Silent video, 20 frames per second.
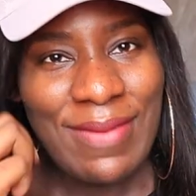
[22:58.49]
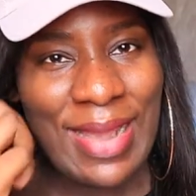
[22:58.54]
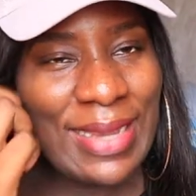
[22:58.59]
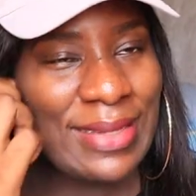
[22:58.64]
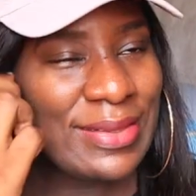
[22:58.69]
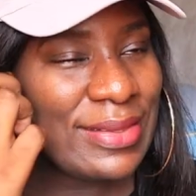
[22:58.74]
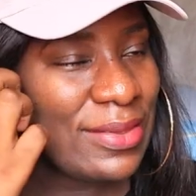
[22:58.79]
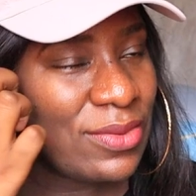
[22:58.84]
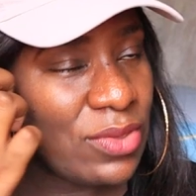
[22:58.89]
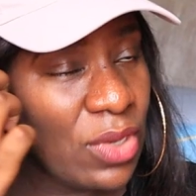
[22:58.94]
Why are
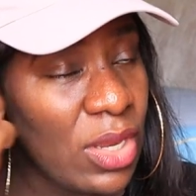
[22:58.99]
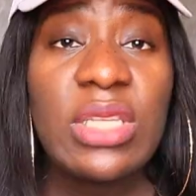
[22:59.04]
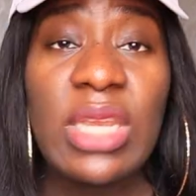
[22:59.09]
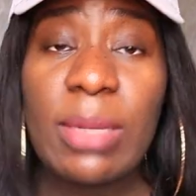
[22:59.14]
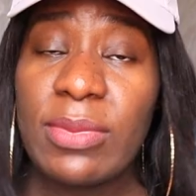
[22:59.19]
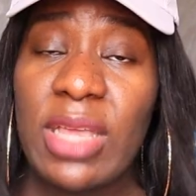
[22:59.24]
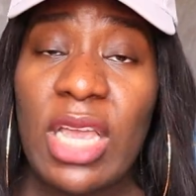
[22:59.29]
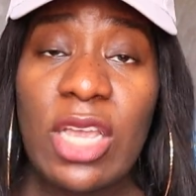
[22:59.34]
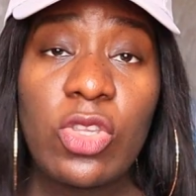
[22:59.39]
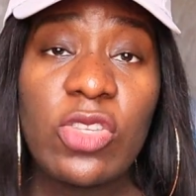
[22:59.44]
you doing so?
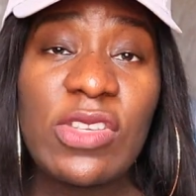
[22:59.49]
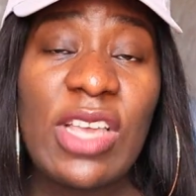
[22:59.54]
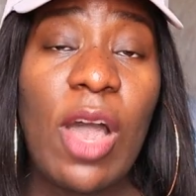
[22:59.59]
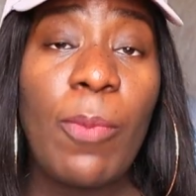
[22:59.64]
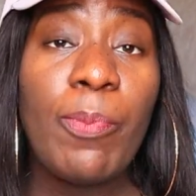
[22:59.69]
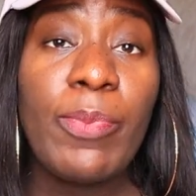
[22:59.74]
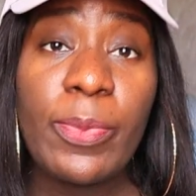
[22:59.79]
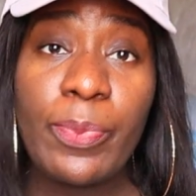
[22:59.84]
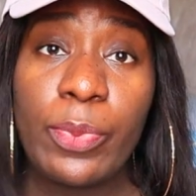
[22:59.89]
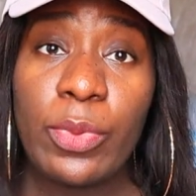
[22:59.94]
Same time, those
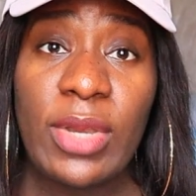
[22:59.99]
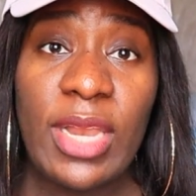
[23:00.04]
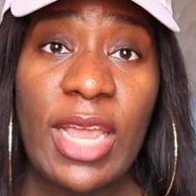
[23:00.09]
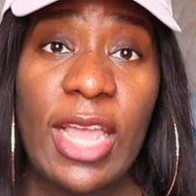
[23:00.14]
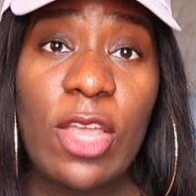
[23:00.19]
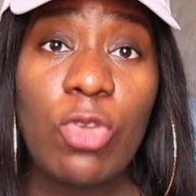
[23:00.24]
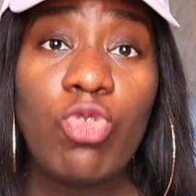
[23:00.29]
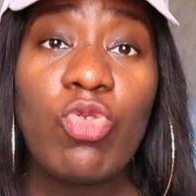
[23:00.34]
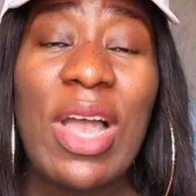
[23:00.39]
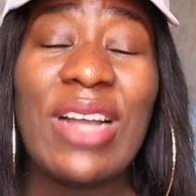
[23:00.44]
kind of people,
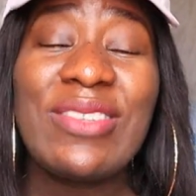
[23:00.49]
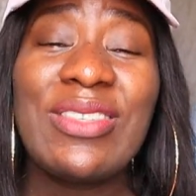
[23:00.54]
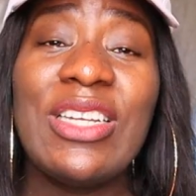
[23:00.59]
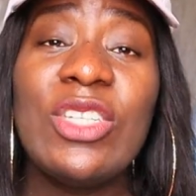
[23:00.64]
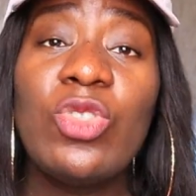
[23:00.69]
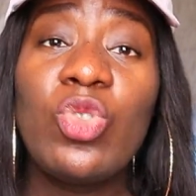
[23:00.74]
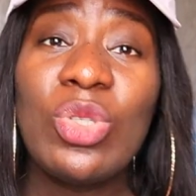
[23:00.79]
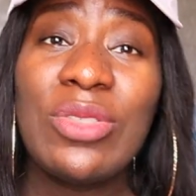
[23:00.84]
you're actually